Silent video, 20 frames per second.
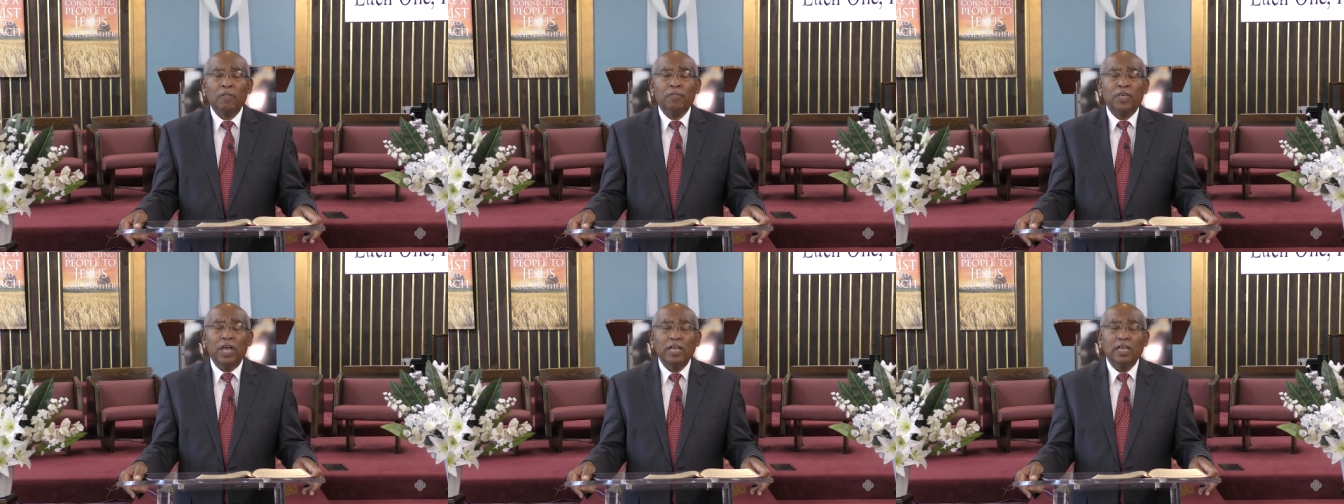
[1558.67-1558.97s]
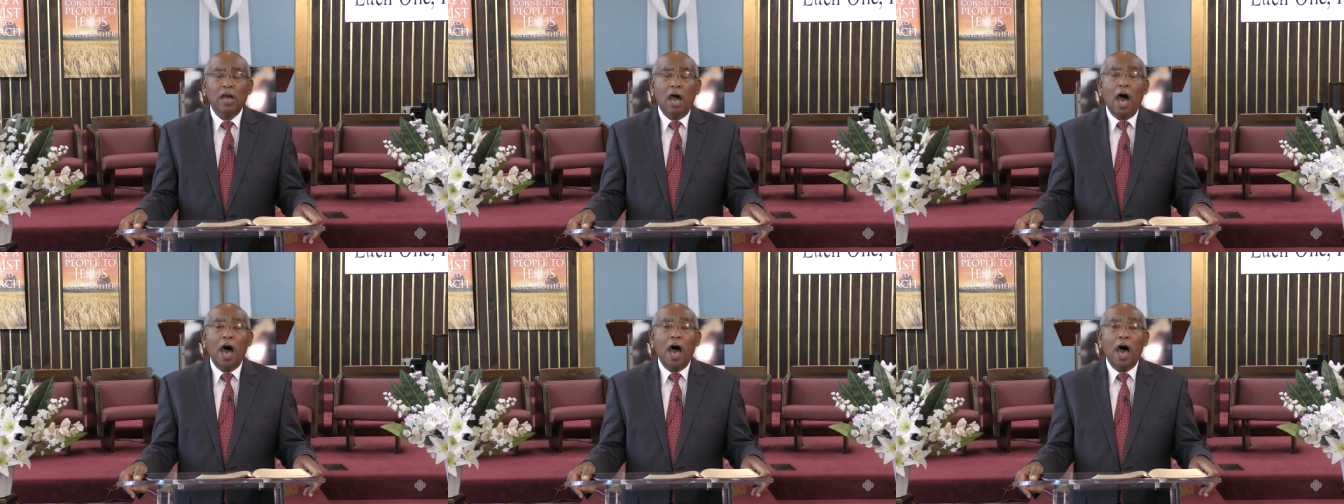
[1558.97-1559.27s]

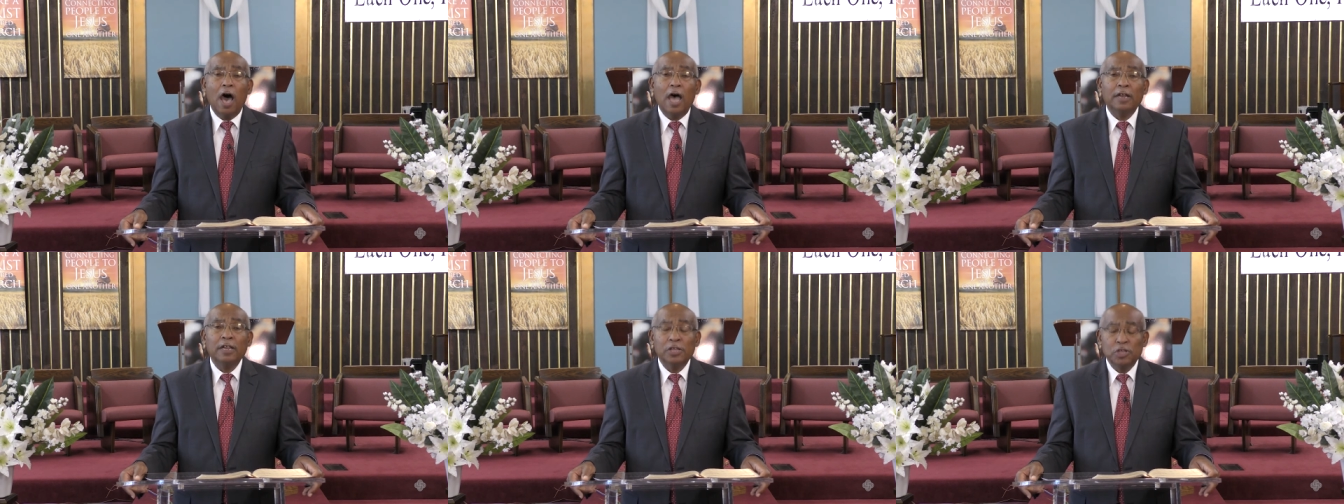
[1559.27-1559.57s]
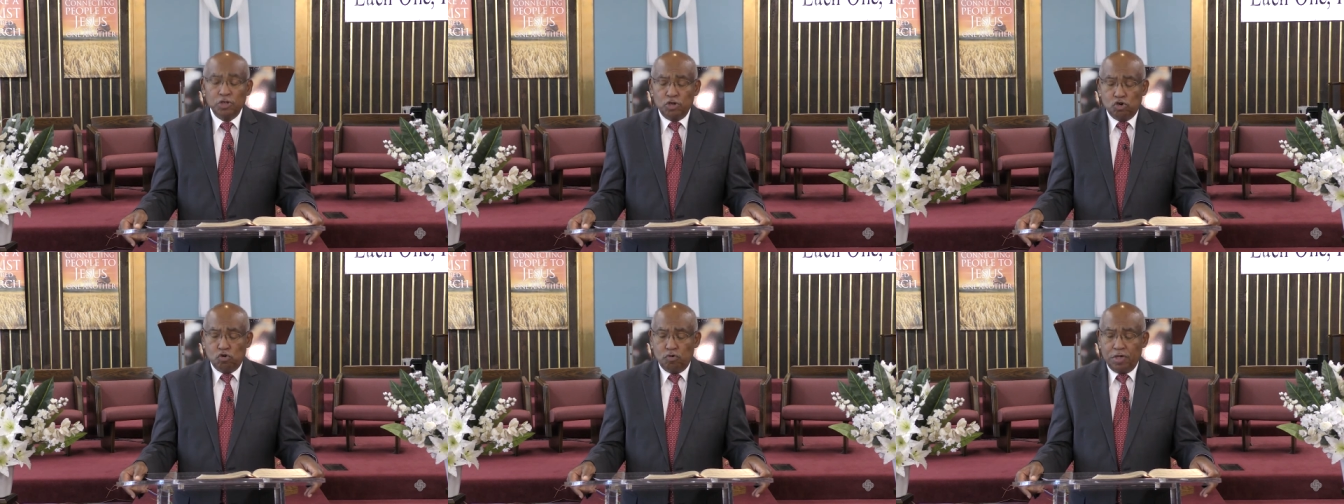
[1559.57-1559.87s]
The God
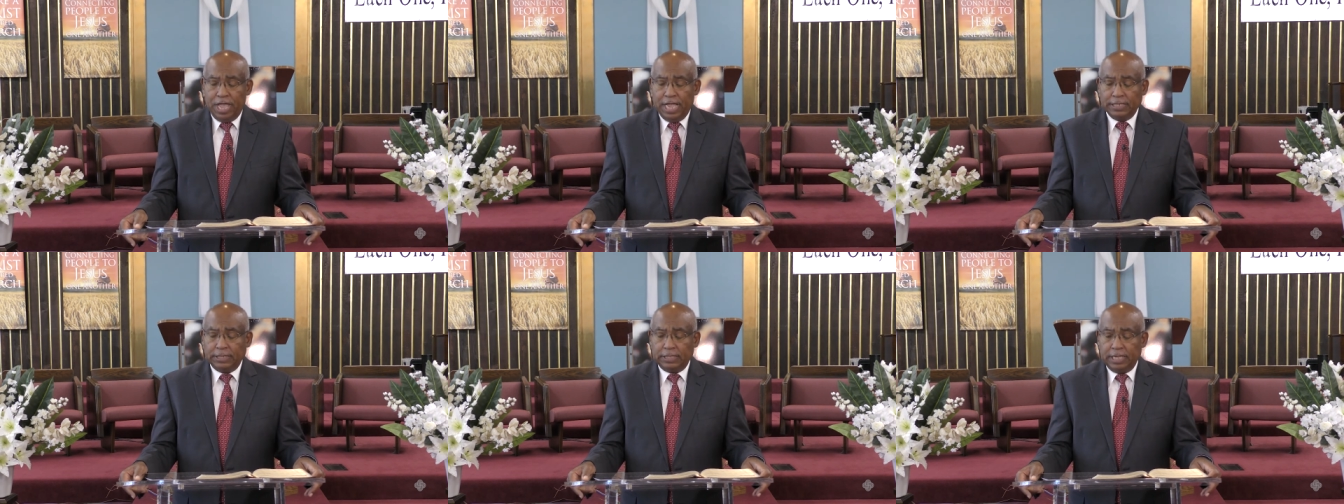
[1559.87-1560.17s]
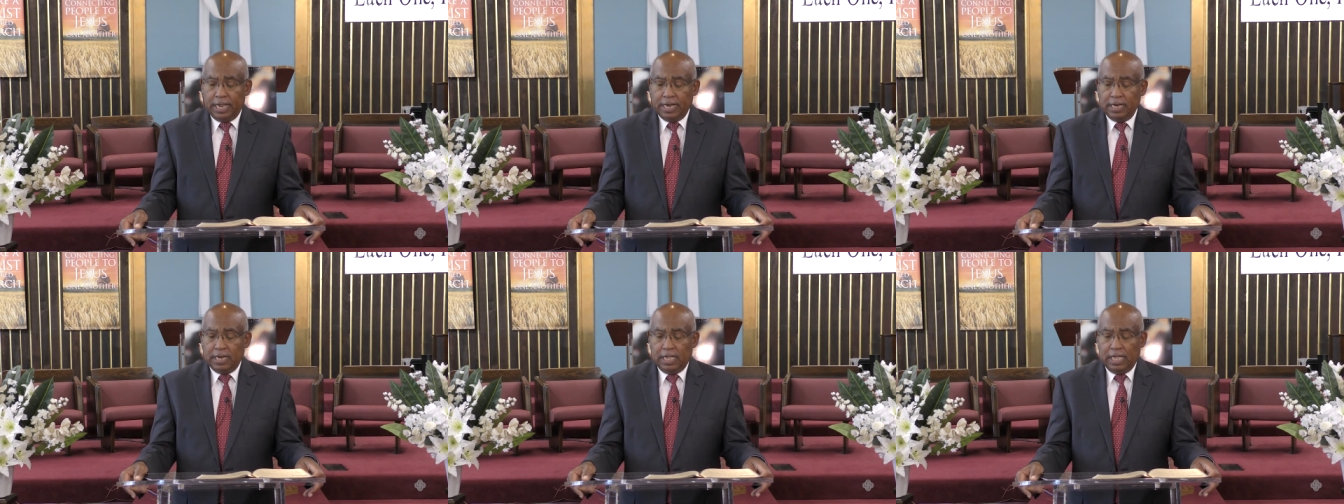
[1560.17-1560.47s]
who
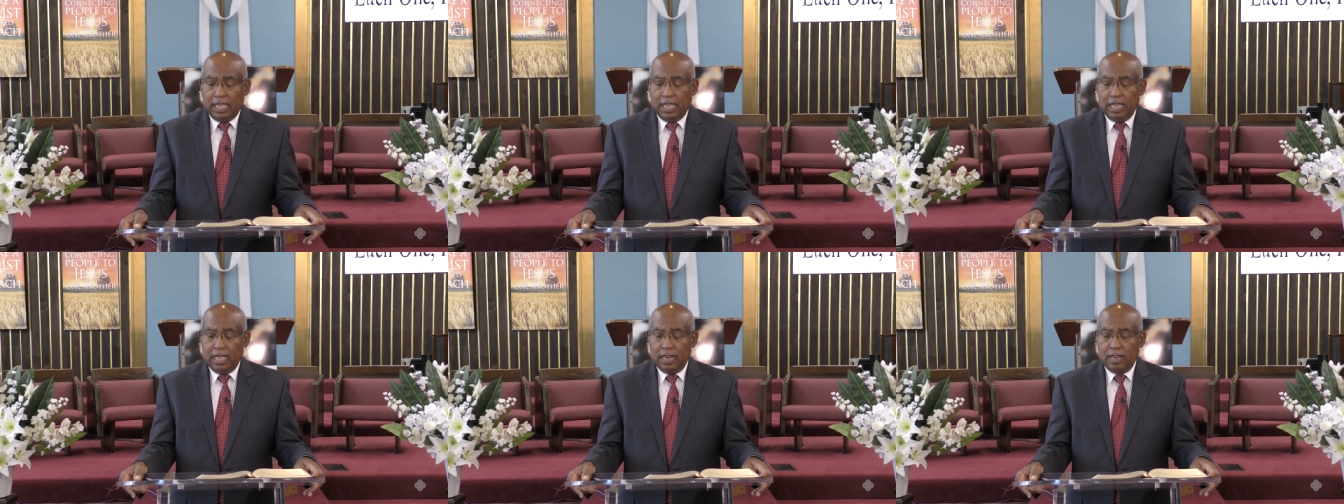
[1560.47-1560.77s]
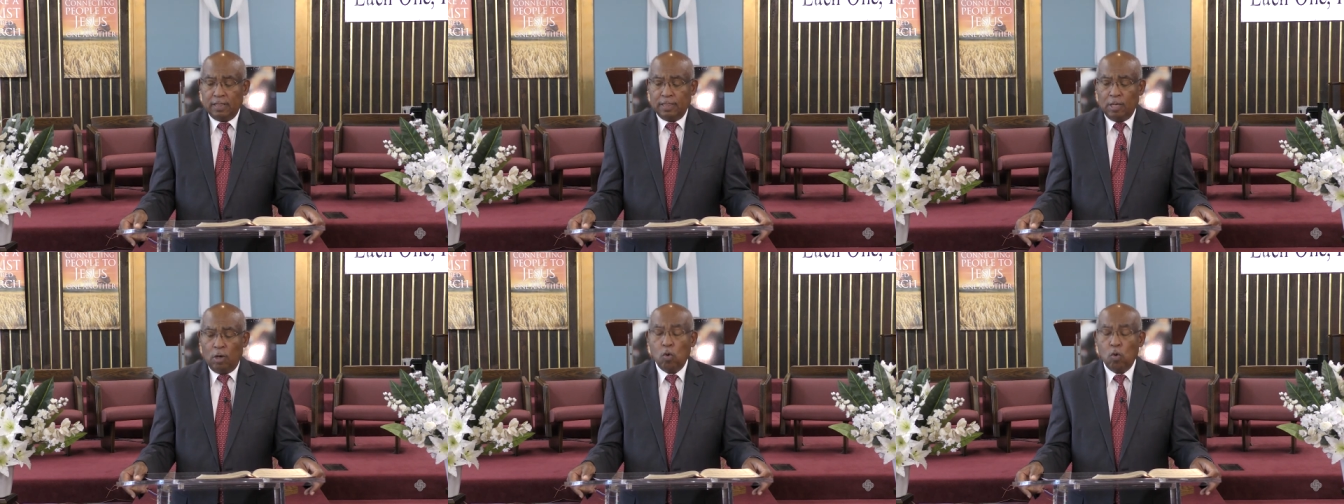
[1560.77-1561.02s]
is indeed